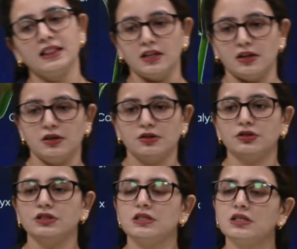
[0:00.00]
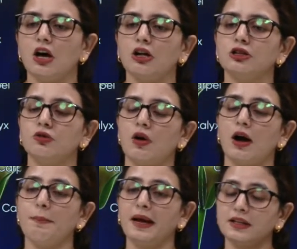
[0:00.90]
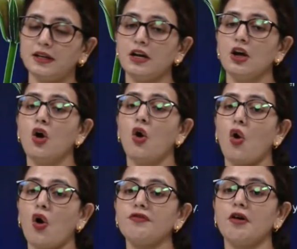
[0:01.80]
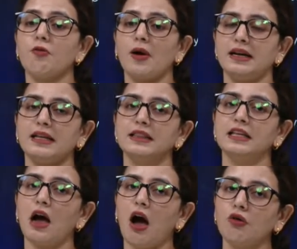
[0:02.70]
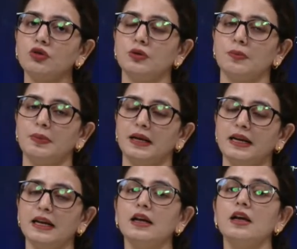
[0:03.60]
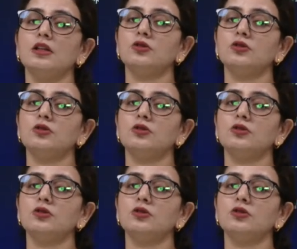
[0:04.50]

anther. So this is also a method of avoiding the outbreeding,